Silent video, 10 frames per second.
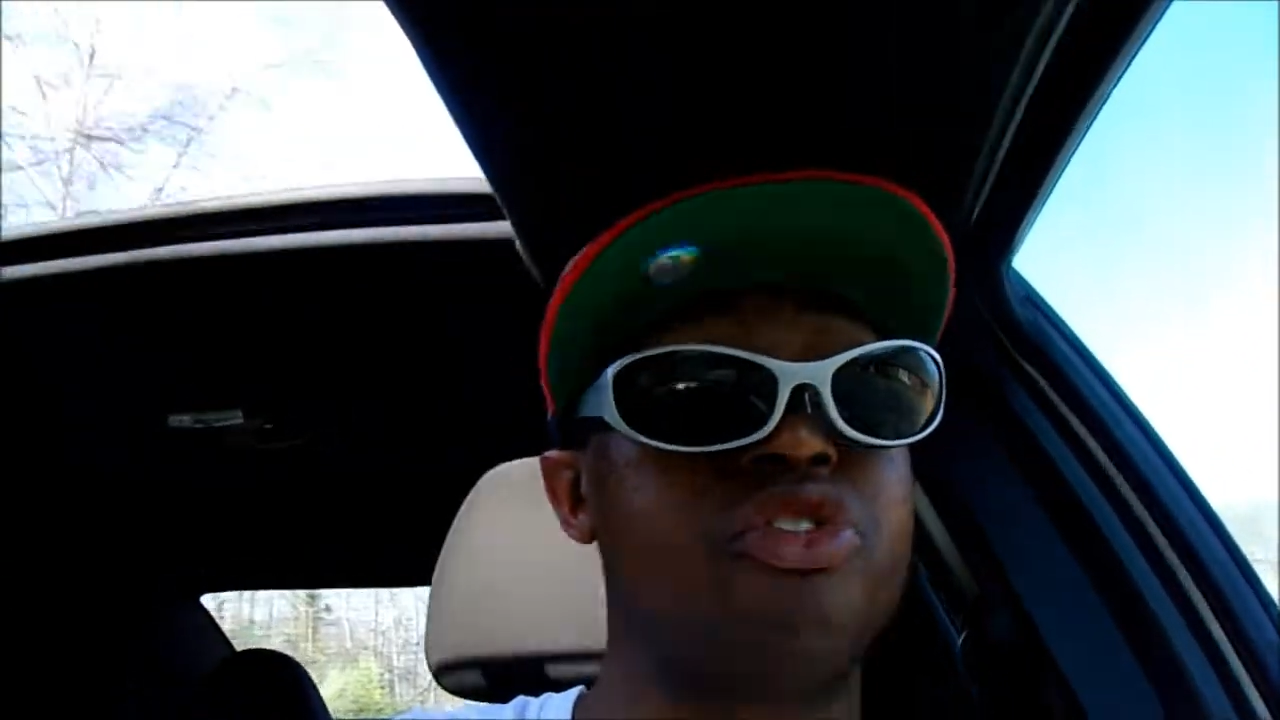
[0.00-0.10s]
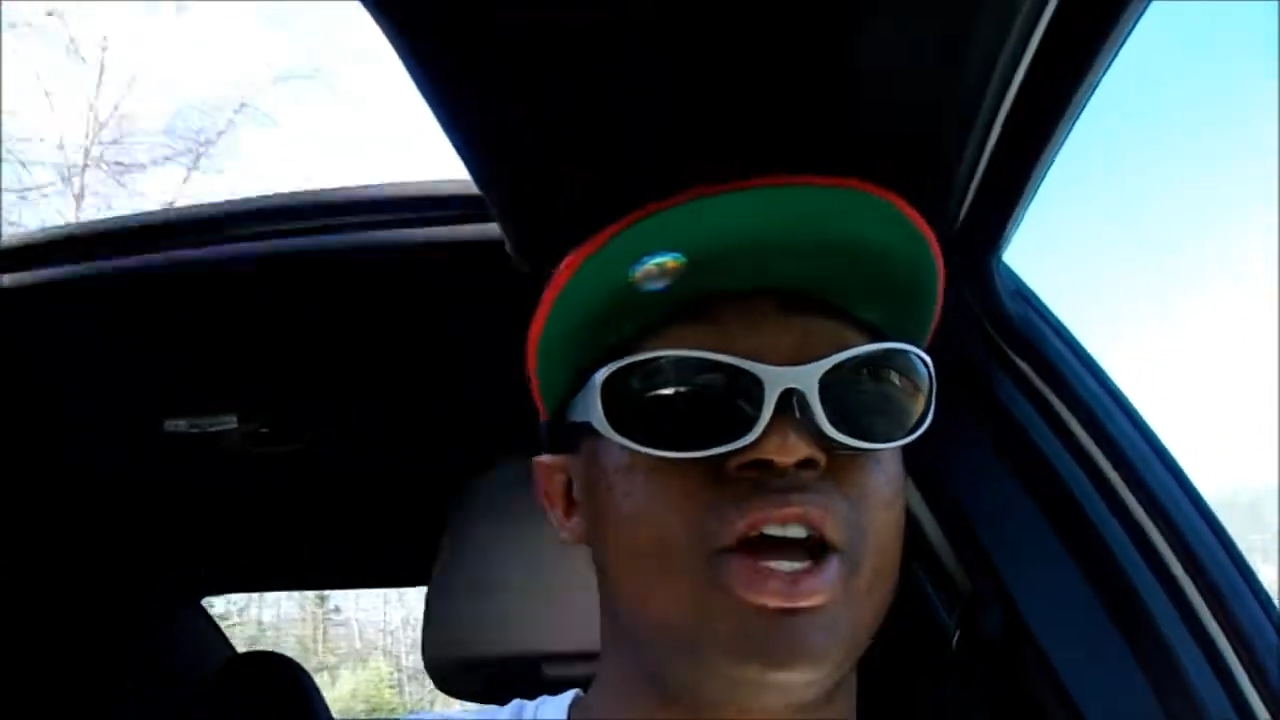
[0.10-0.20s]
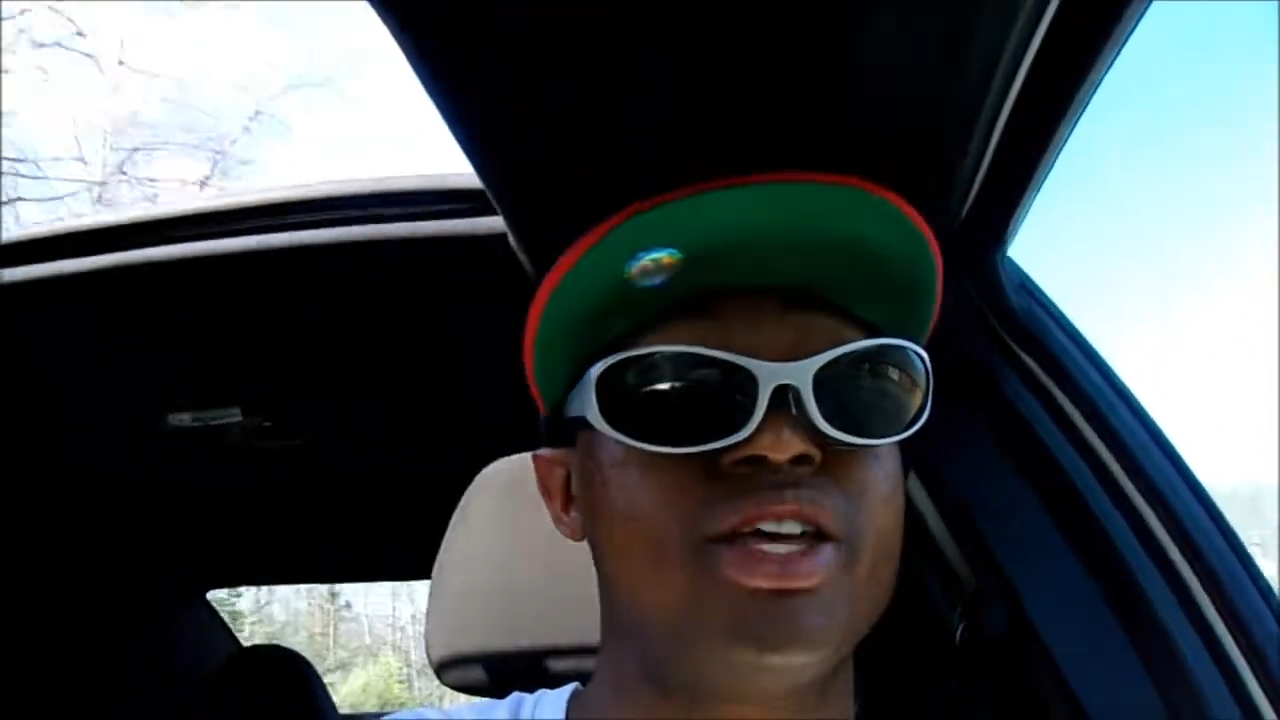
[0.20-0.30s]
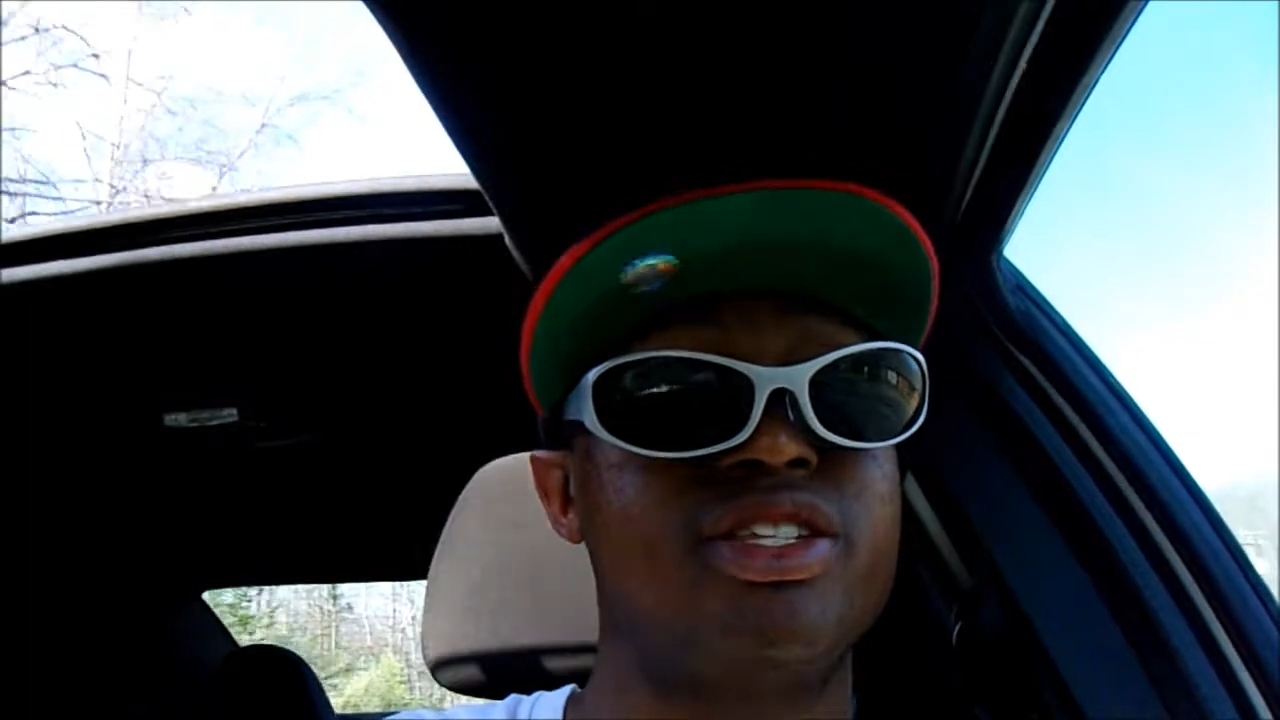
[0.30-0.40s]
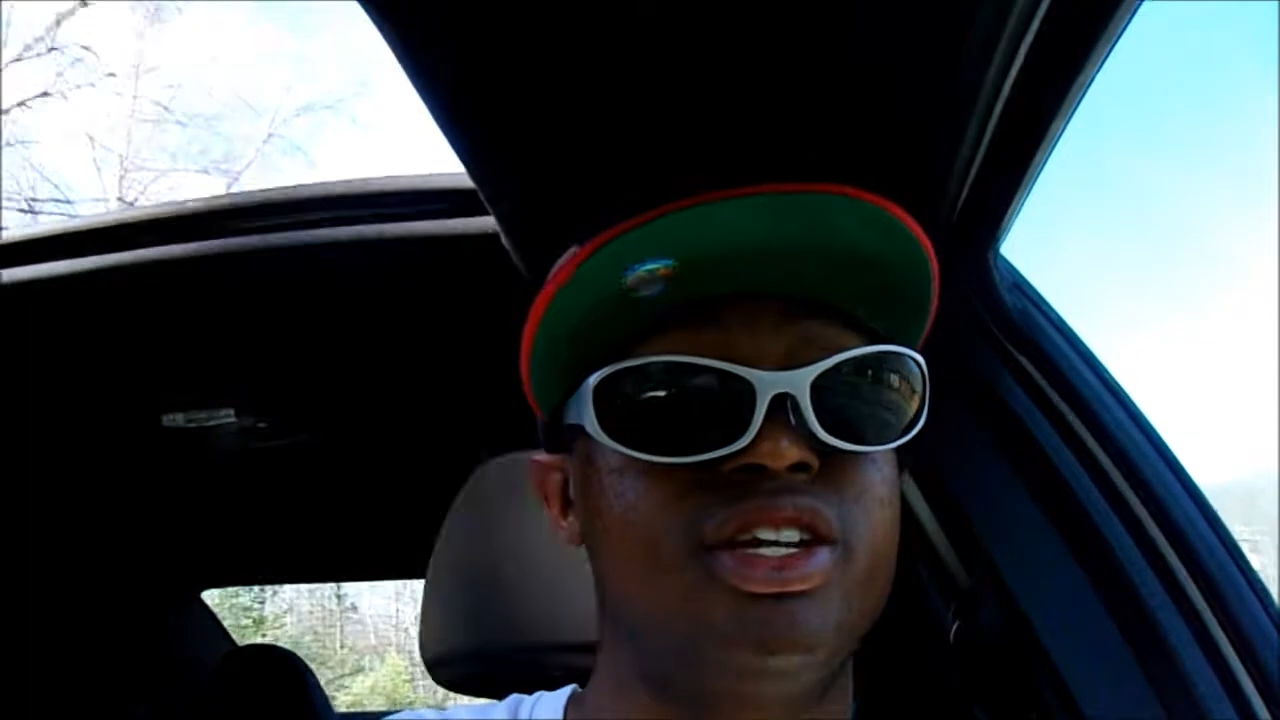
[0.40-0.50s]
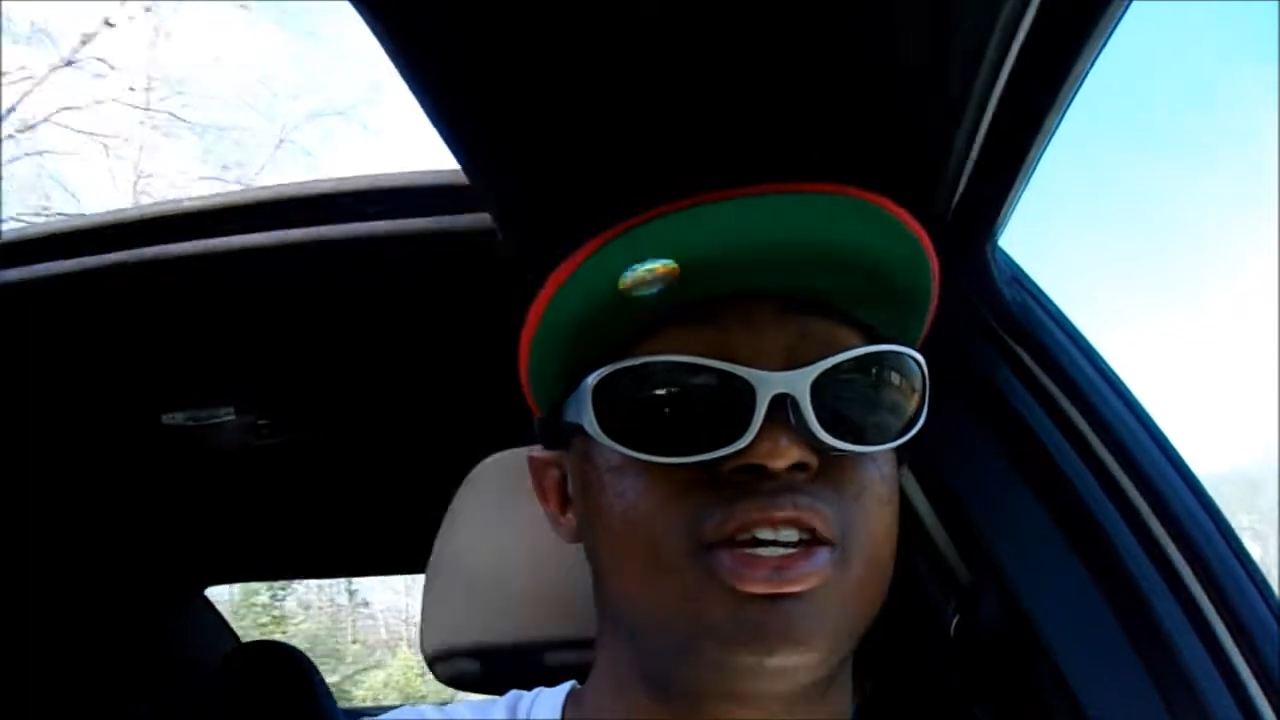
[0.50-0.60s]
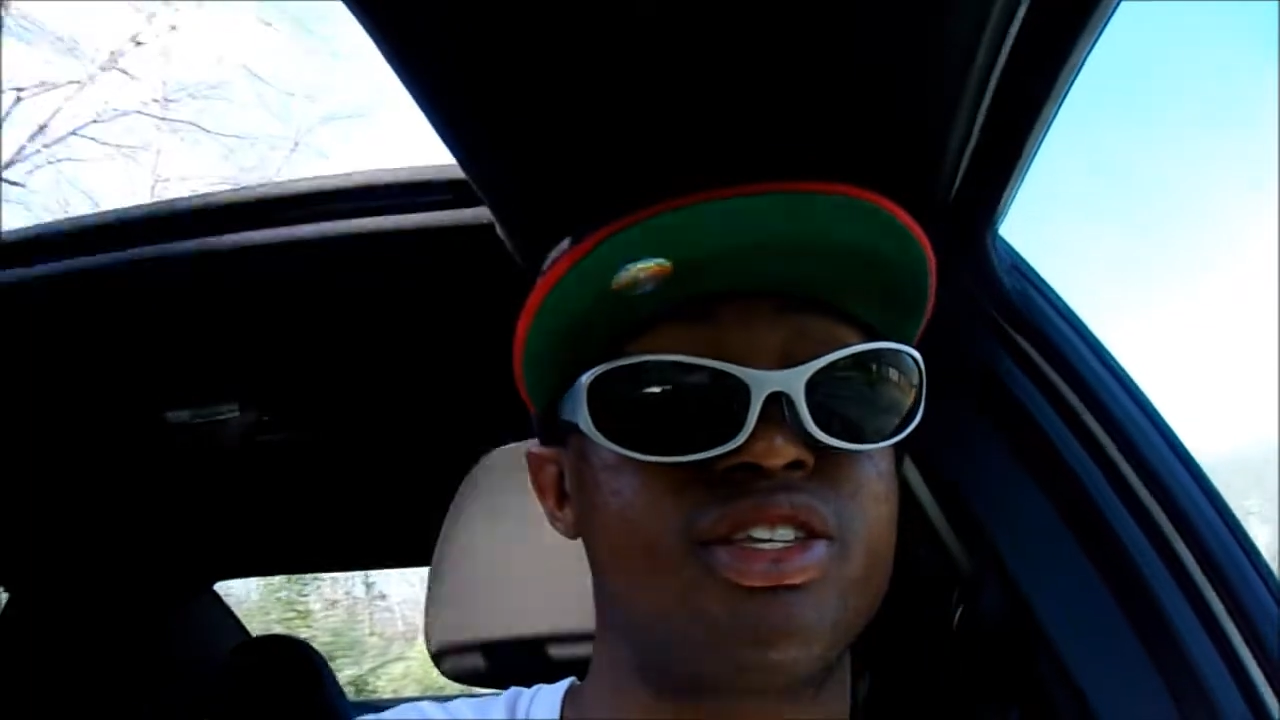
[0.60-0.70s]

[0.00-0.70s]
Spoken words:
Tri-City,